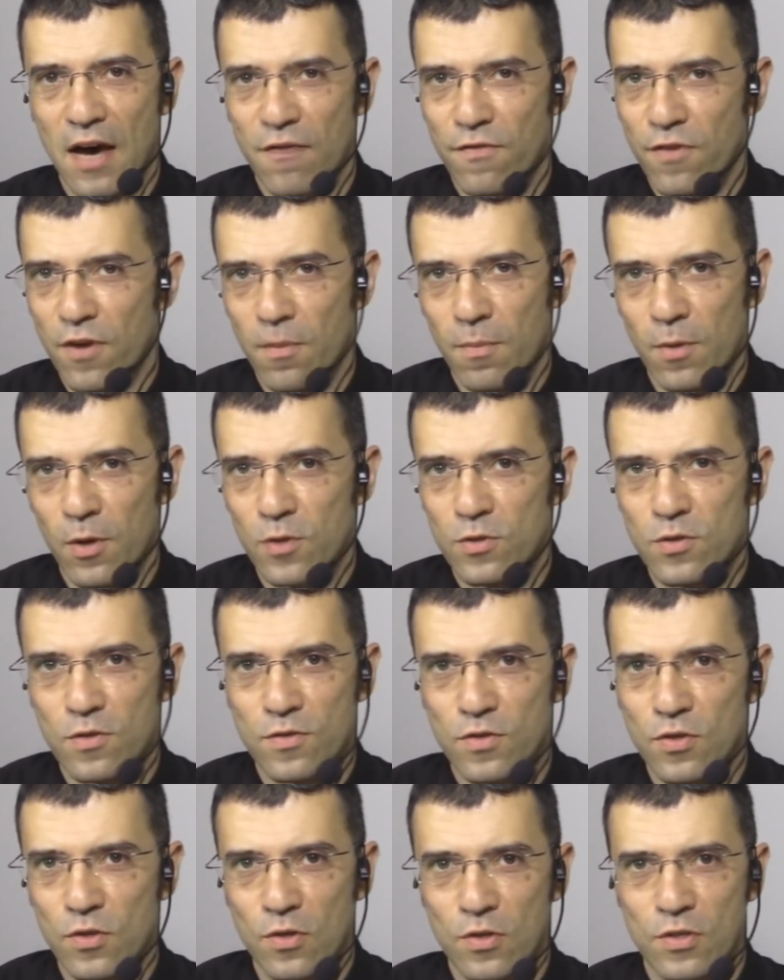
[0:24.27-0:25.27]
from lots of
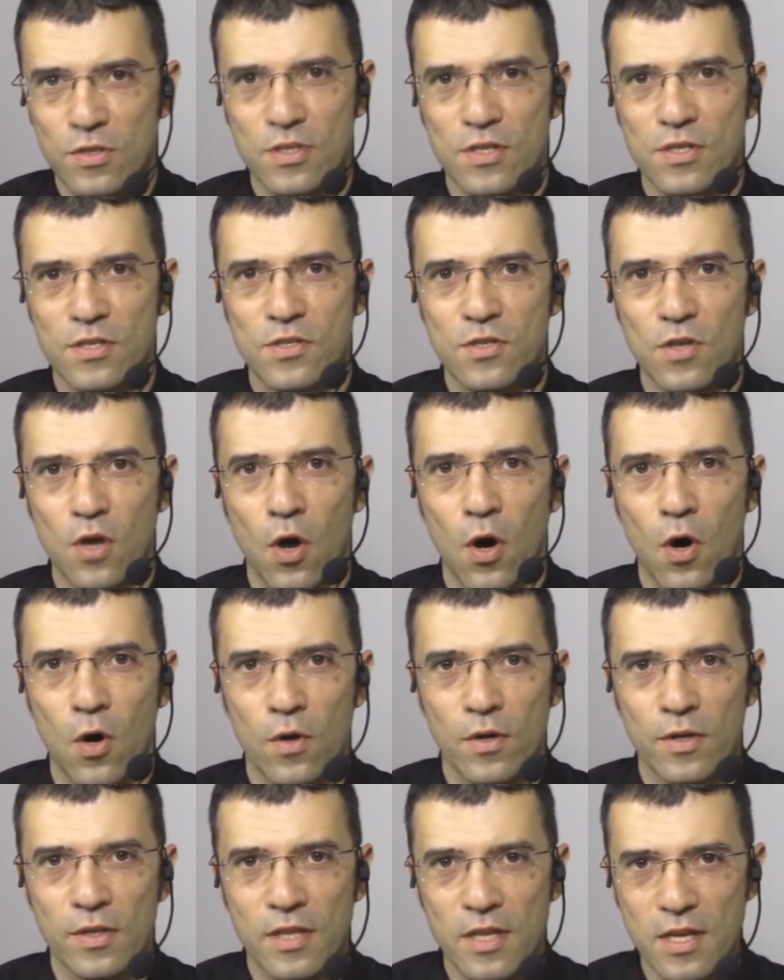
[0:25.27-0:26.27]
sources on
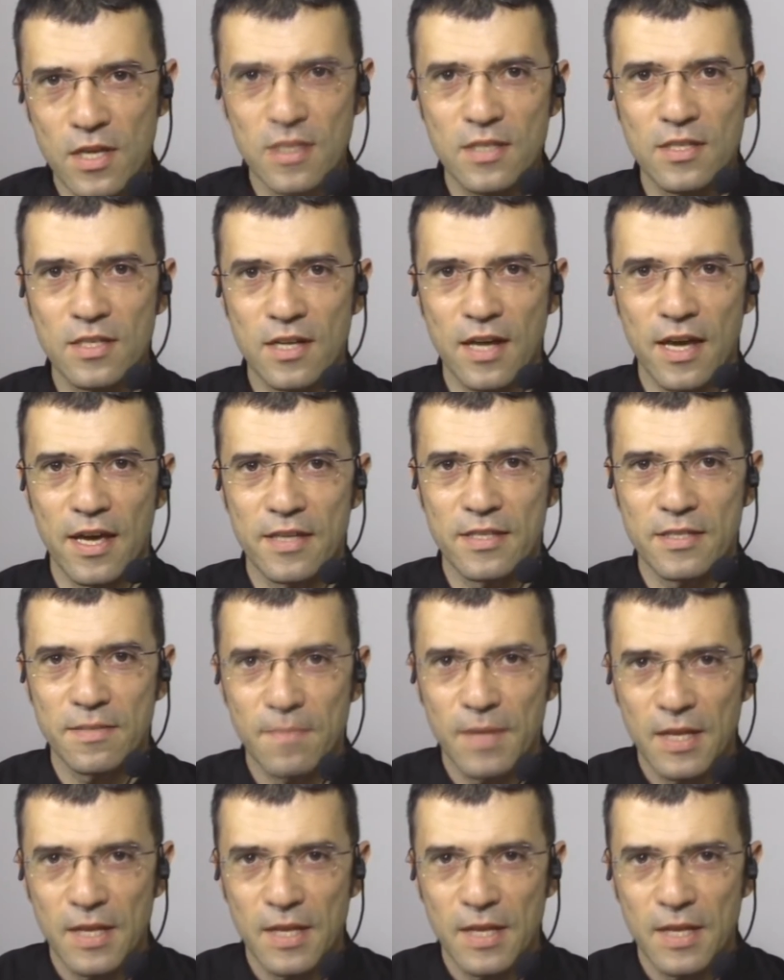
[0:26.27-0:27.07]
the internet.